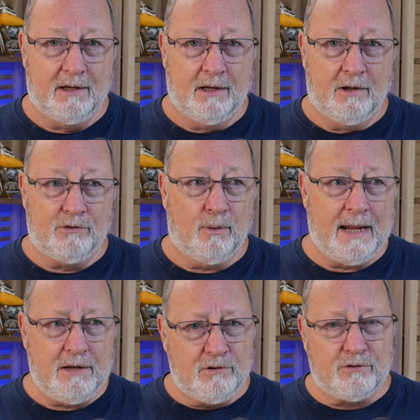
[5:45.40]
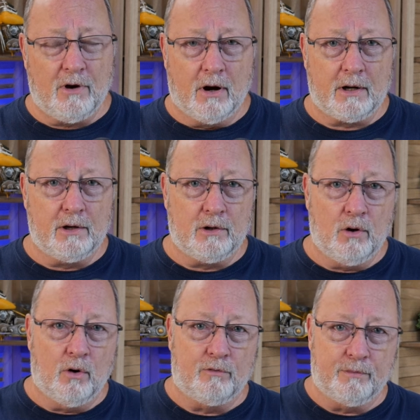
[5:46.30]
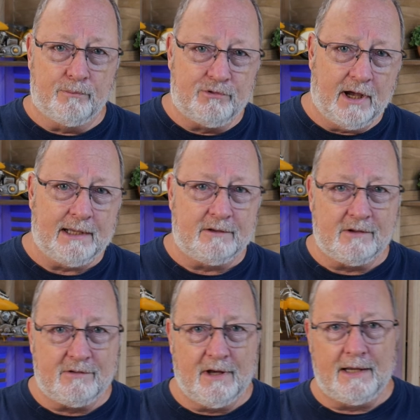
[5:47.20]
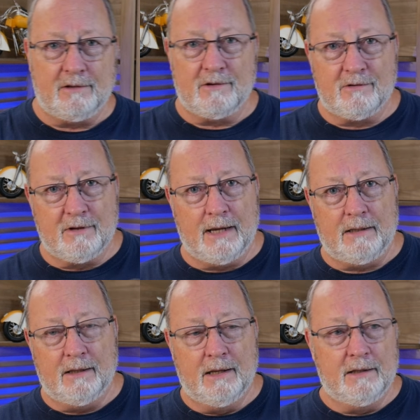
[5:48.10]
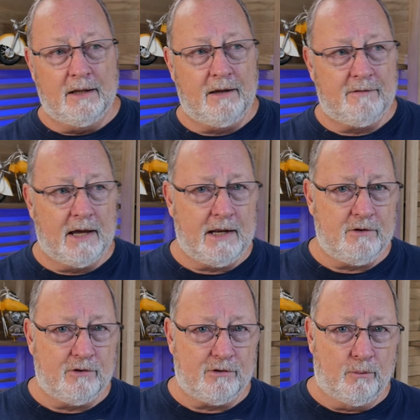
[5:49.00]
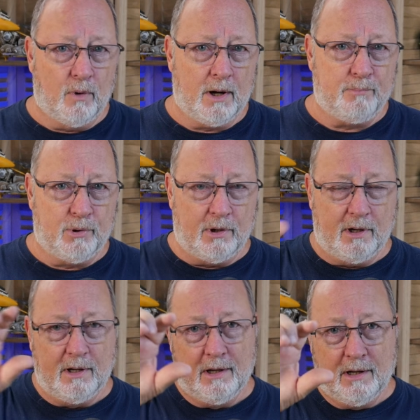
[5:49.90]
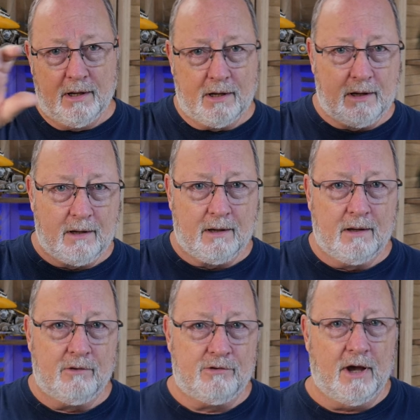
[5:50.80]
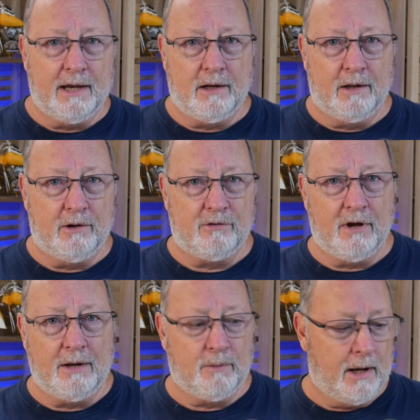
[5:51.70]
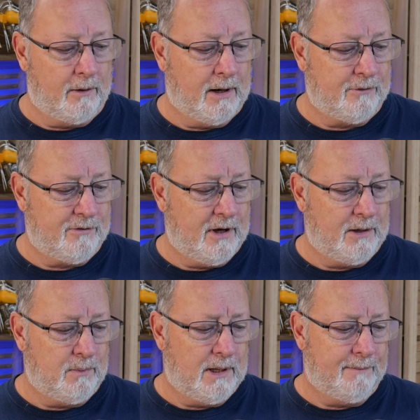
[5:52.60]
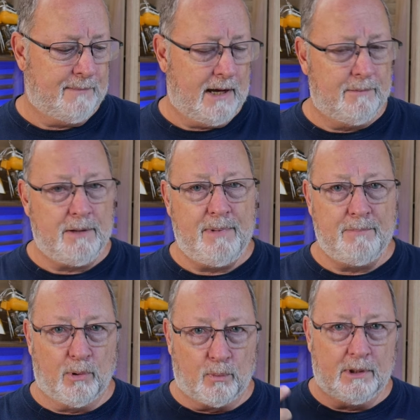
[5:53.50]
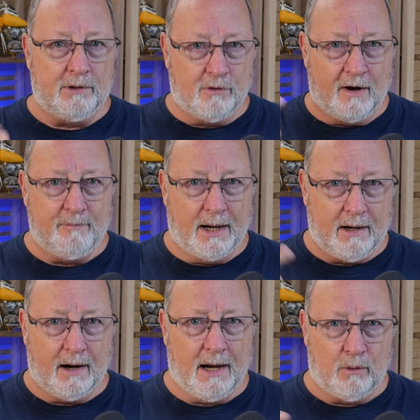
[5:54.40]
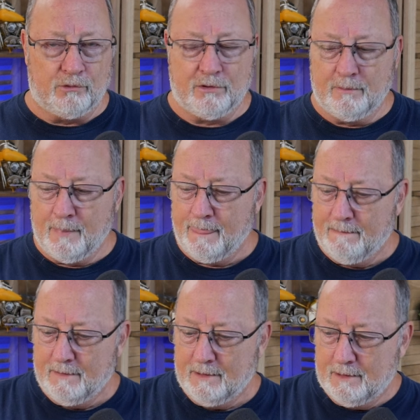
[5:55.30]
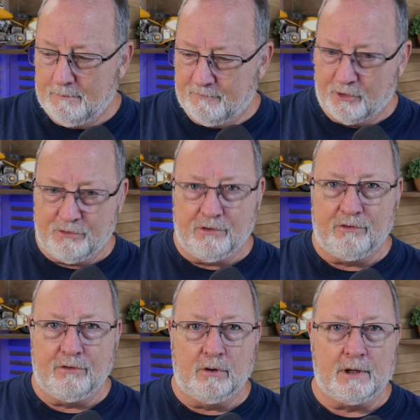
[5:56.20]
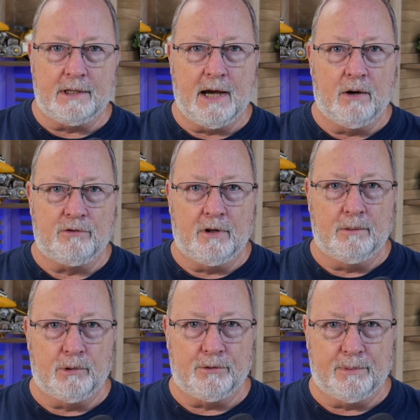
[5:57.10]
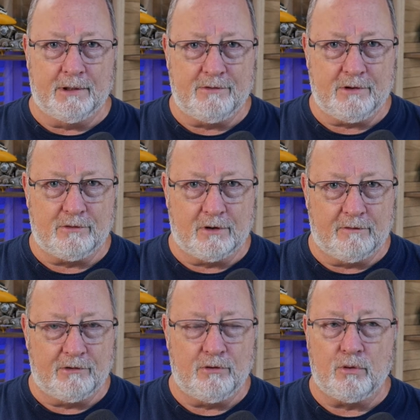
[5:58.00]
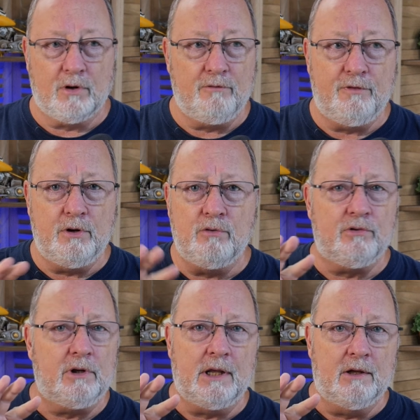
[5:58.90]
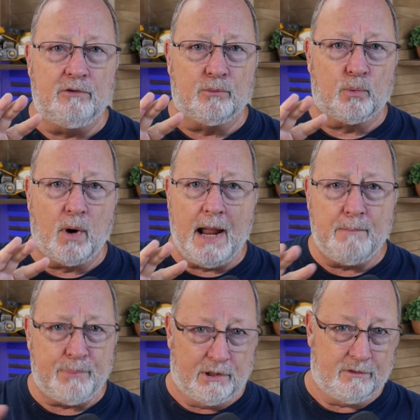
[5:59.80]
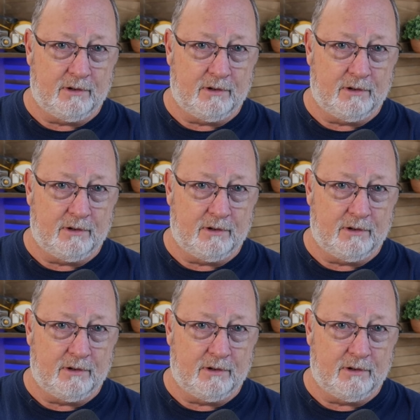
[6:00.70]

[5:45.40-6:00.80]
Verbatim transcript: So agents aren't going to go from site to site to site. Now you've got agents that want to put a sign on their sign writer outside. Well, how many people really drive by your house versus look at the house on the multiple listing service? So confusion is rampant.